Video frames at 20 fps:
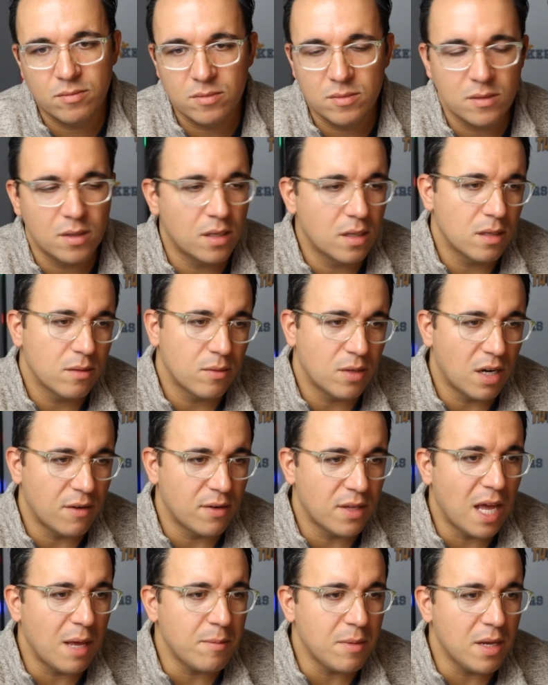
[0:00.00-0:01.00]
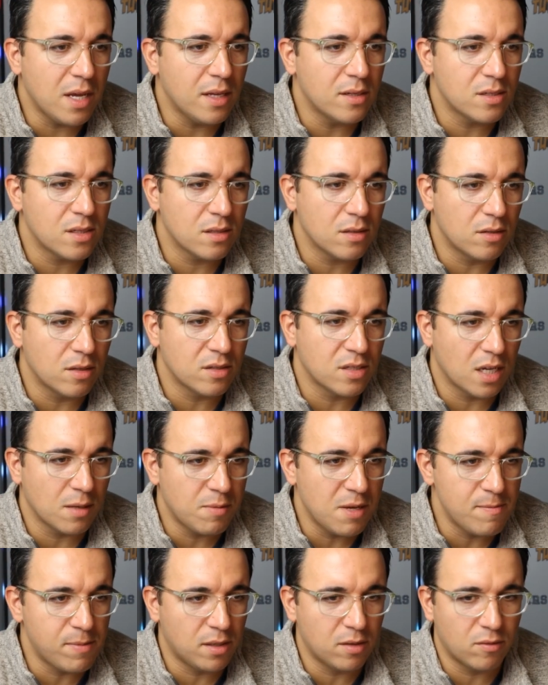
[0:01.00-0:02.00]
uh, whatever that means, it looks like
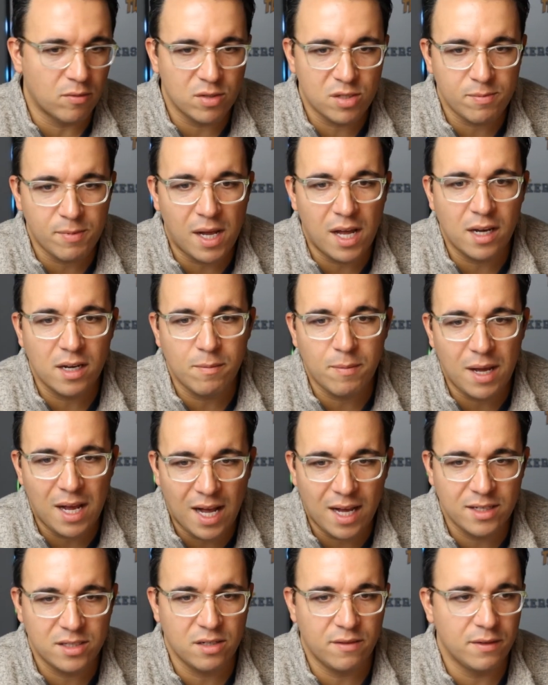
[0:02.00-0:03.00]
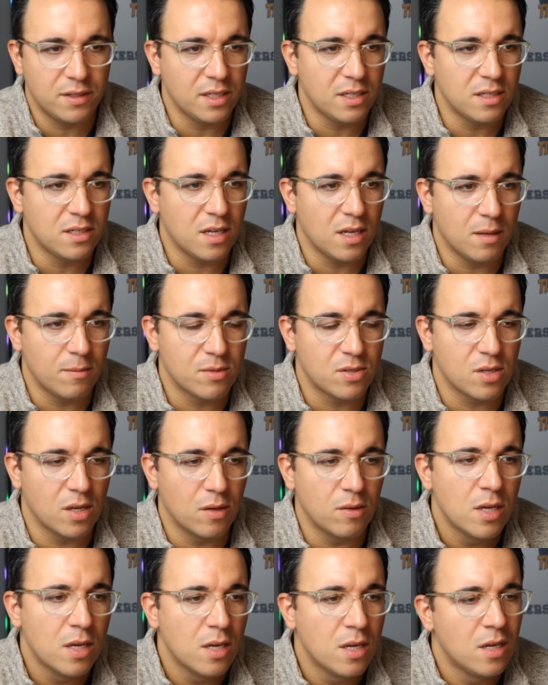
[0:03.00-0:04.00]
people respond positively to him.
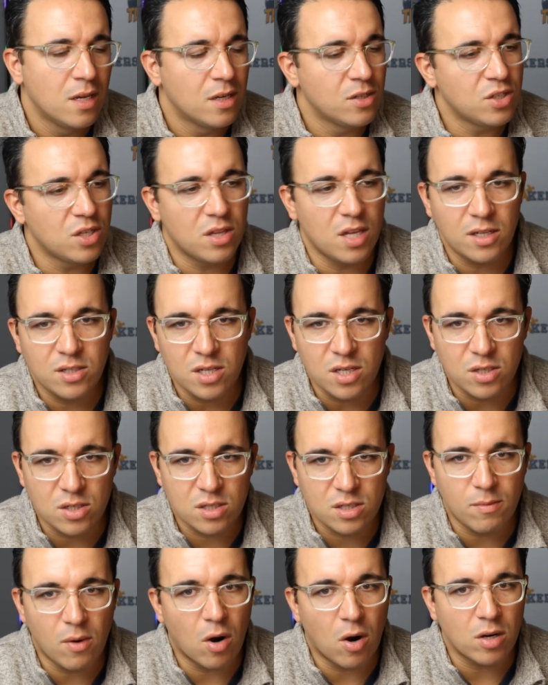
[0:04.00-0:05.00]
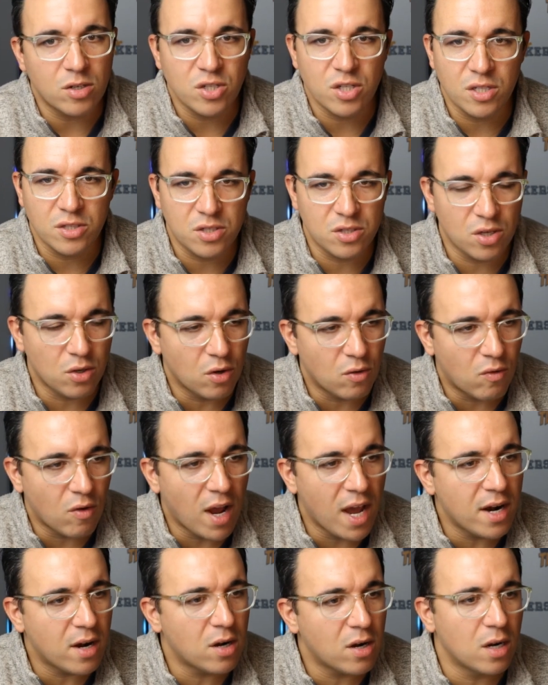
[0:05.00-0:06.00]
So, she thinks he's smart. She thinks he's a good
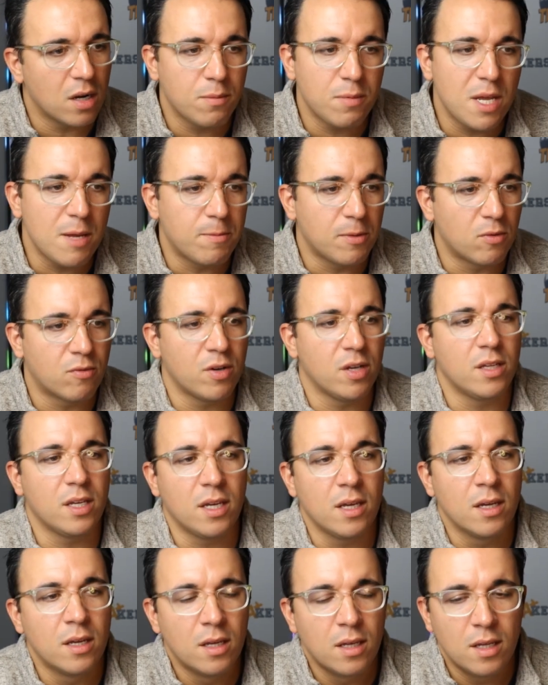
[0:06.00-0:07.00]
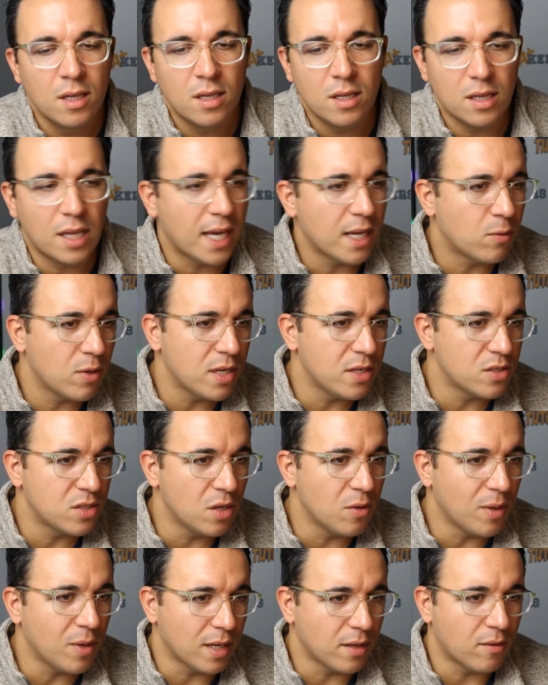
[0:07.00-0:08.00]
writer, and people really like what he's
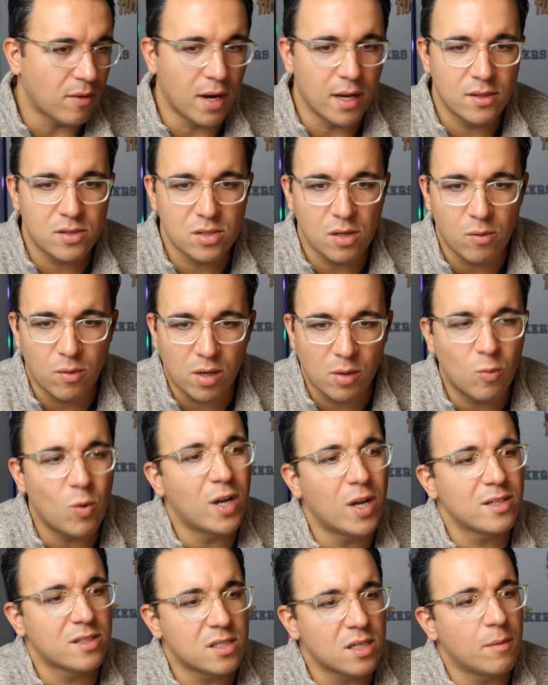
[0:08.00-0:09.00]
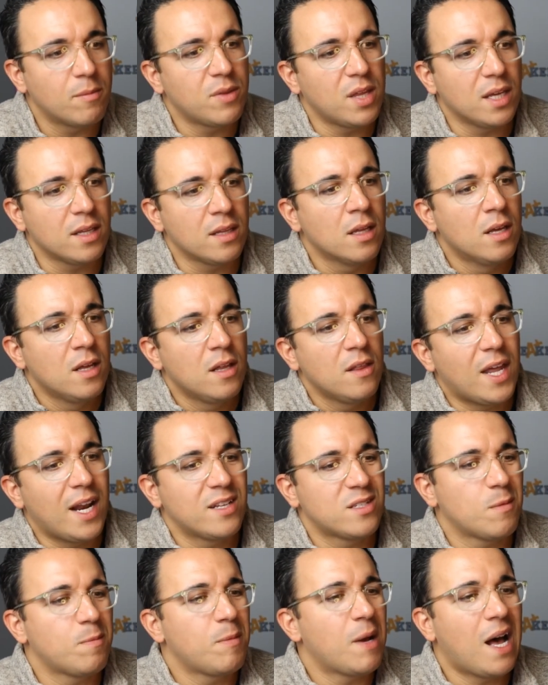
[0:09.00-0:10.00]
doing, right? So we want something that
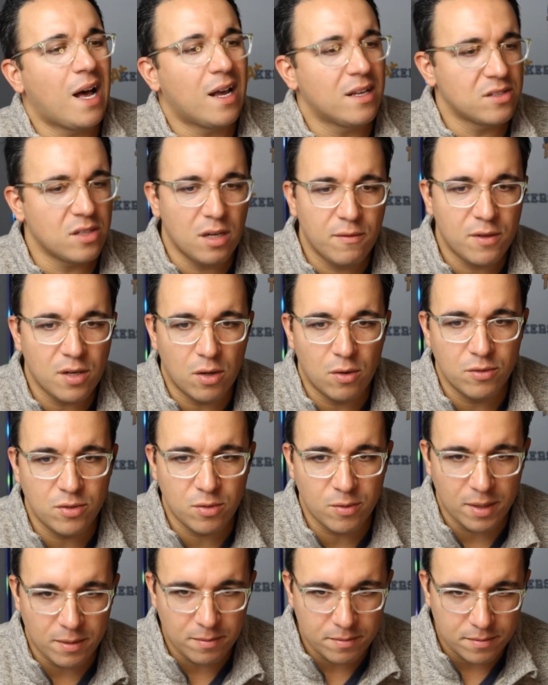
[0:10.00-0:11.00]
has a positive tone to it.